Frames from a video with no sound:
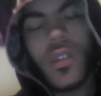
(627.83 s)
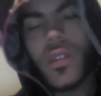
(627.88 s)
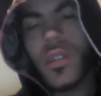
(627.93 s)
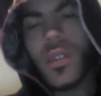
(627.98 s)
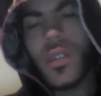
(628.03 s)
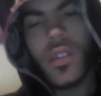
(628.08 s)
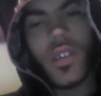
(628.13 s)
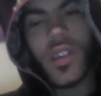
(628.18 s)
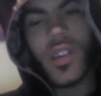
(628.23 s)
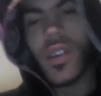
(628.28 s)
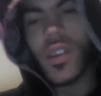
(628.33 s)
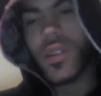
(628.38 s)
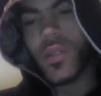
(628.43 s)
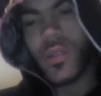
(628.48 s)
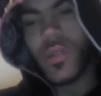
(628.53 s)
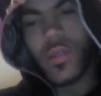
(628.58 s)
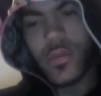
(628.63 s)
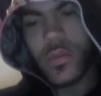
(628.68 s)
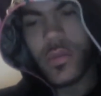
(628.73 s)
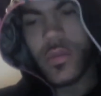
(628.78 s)
yo,
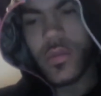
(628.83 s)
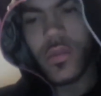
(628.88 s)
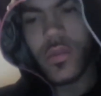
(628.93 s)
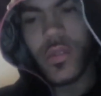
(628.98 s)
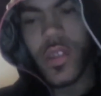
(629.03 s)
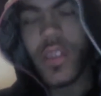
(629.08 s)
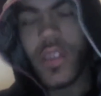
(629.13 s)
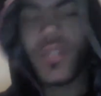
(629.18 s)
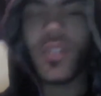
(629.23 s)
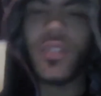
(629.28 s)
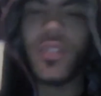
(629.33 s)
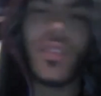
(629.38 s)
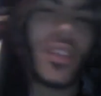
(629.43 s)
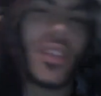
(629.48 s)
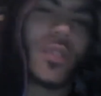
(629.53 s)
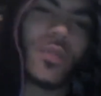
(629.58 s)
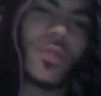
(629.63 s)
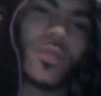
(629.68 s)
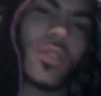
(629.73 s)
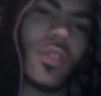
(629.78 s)
this
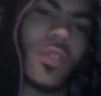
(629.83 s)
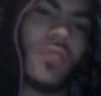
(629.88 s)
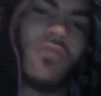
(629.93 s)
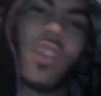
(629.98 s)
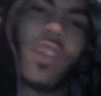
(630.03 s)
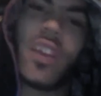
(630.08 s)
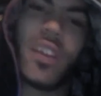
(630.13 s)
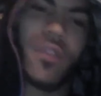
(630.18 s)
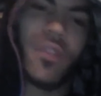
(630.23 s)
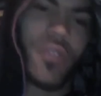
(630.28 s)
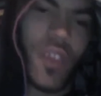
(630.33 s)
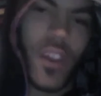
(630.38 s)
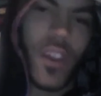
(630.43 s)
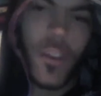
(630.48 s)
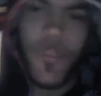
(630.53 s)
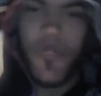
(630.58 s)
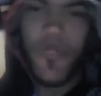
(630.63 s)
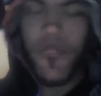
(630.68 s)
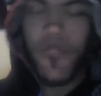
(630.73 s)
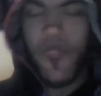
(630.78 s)
was a great
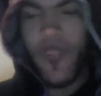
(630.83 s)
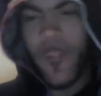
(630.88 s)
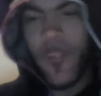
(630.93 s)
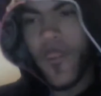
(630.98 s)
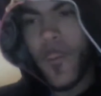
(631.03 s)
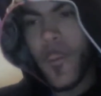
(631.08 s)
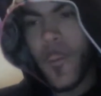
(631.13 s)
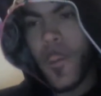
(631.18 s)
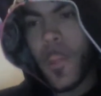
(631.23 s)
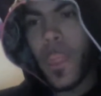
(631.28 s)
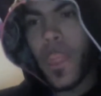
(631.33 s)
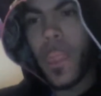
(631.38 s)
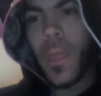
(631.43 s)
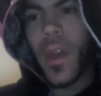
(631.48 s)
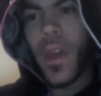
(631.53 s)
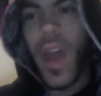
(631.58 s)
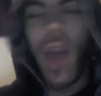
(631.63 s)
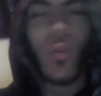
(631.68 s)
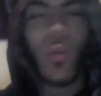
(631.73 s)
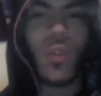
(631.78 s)
event.
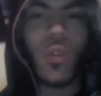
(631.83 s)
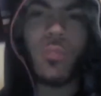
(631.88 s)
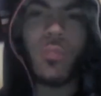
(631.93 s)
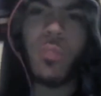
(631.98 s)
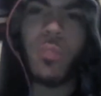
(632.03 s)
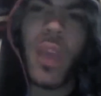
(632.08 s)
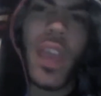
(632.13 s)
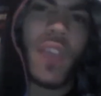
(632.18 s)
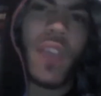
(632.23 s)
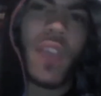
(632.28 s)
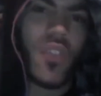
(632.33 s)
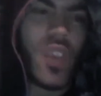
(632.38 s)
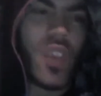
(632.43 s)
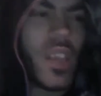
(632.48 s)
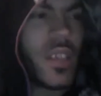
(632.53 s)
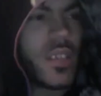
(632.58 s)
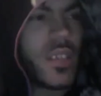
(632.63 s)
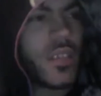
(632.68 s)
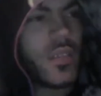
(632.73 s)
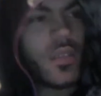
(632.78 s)
I would pay for
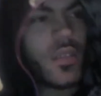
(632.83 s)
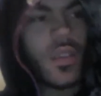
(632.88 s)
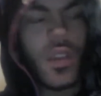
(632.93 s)
this